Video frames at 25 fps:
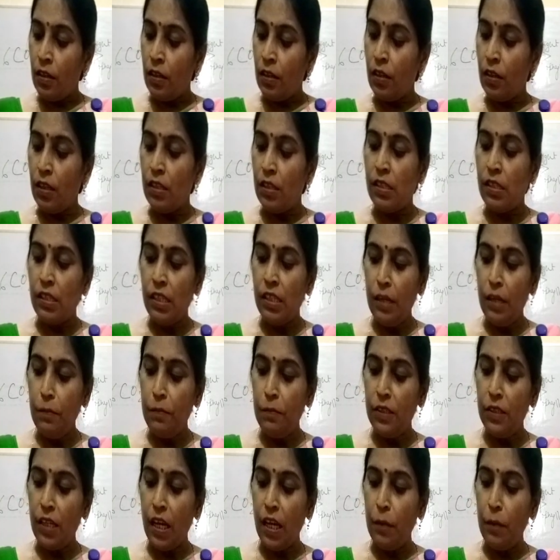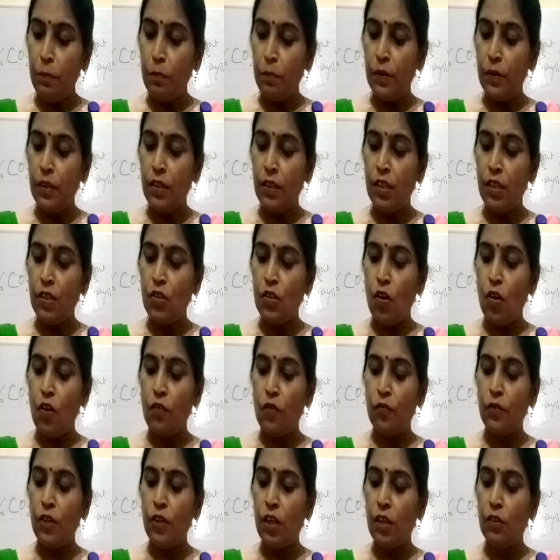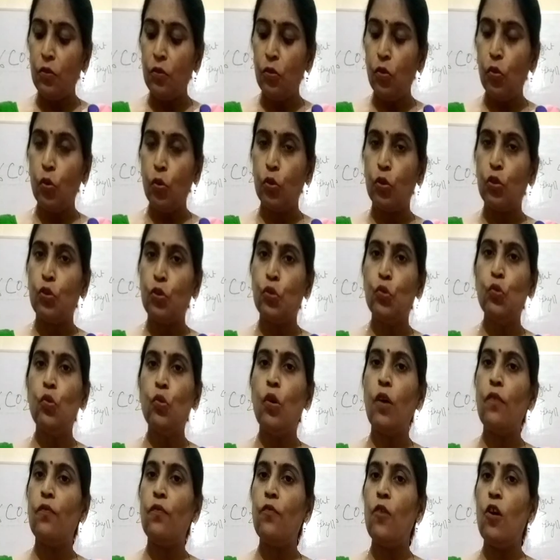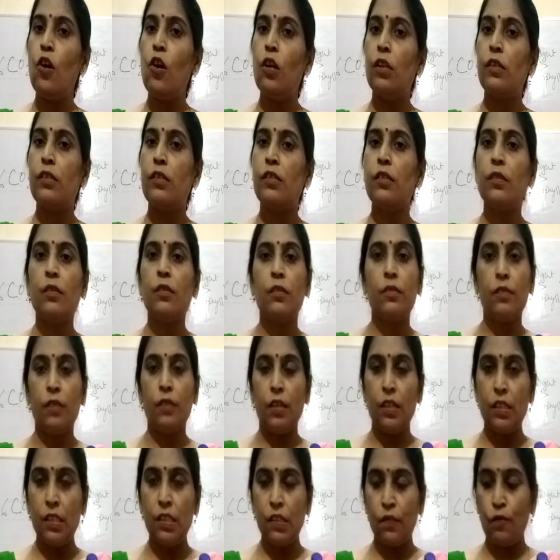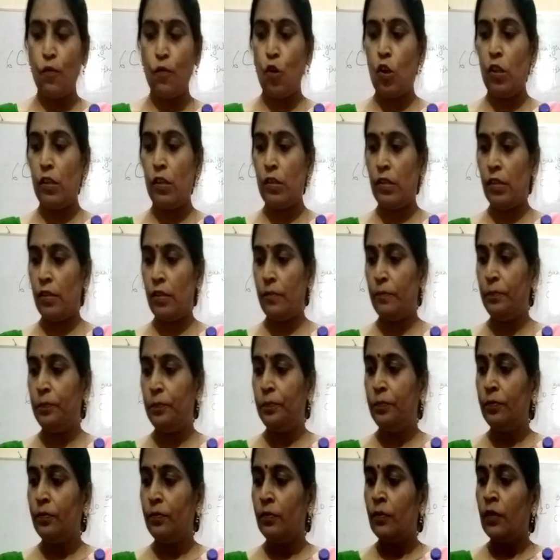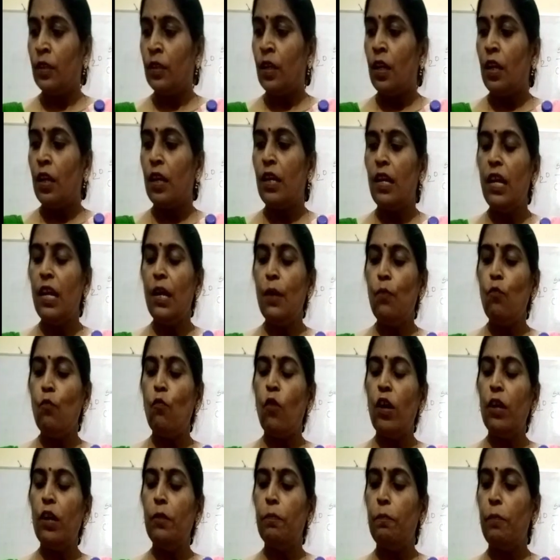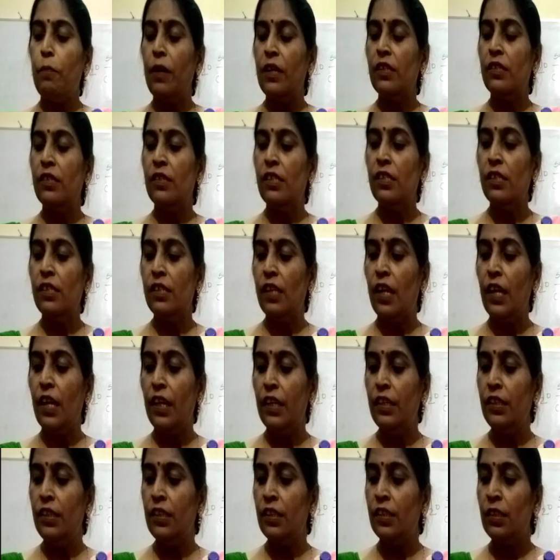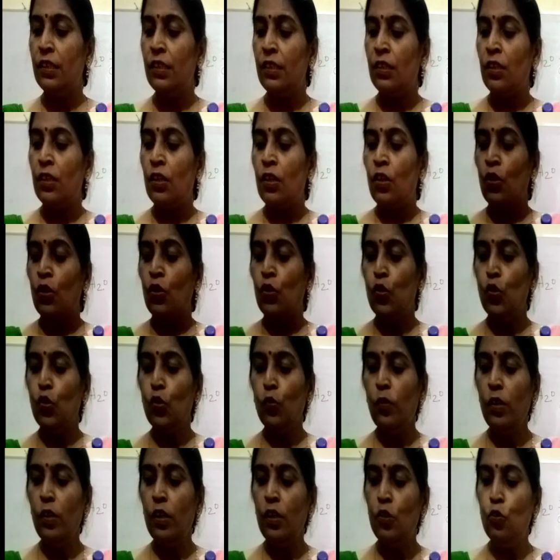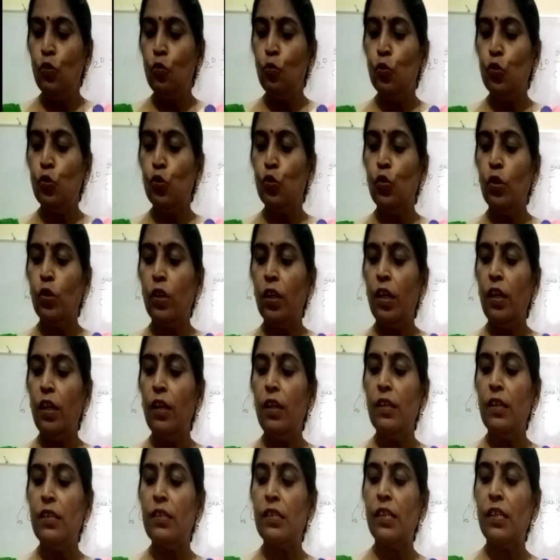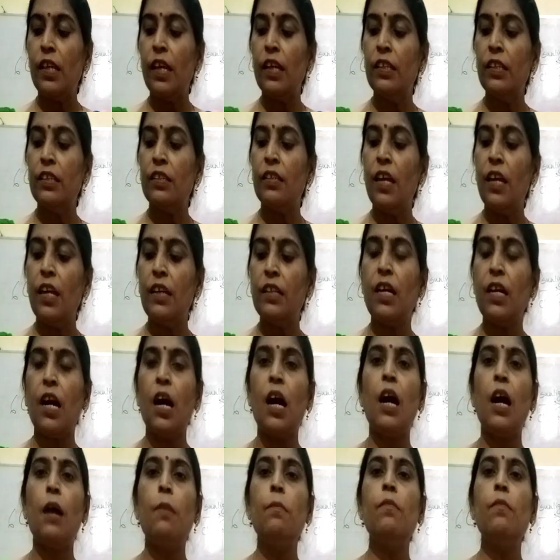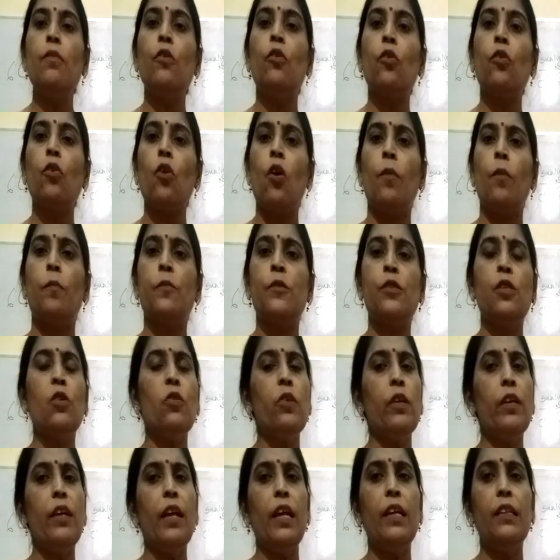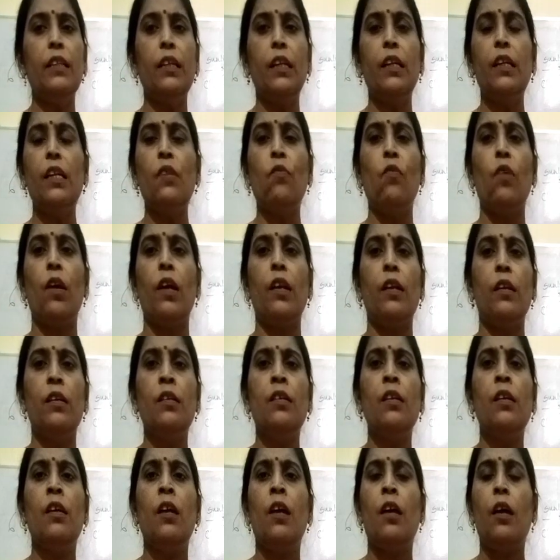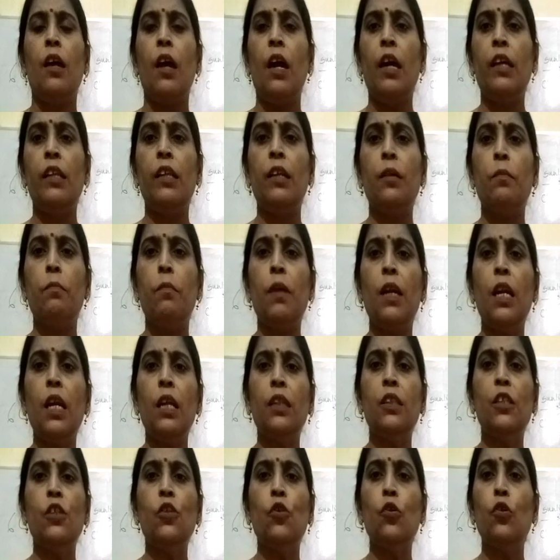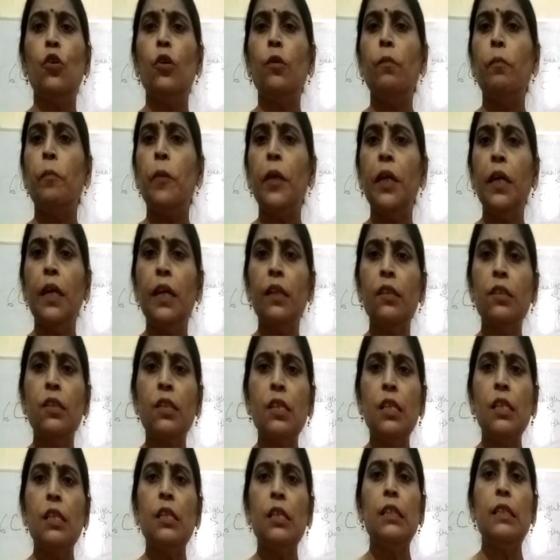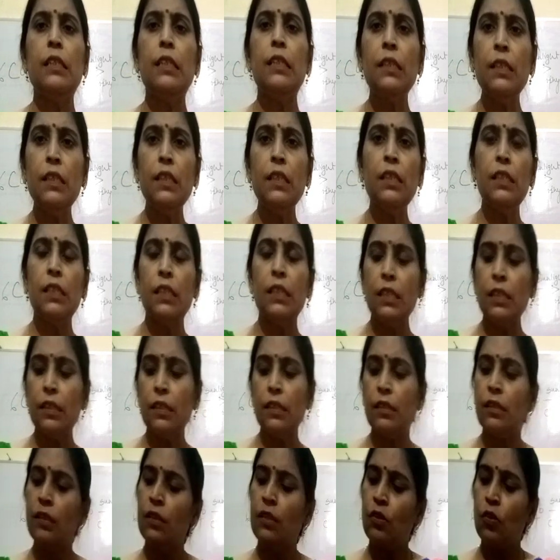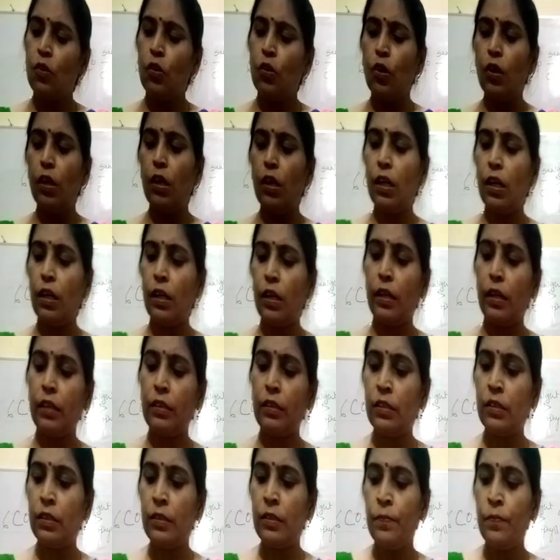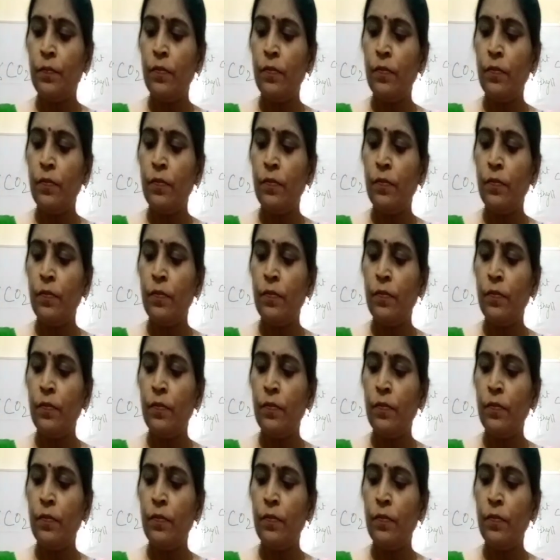the same time period of their growth. True or false? It's false. Name one pesticide you will use to kill insects that harm crops. You can write any one. Either malathion, BHC, DDT, all are correct.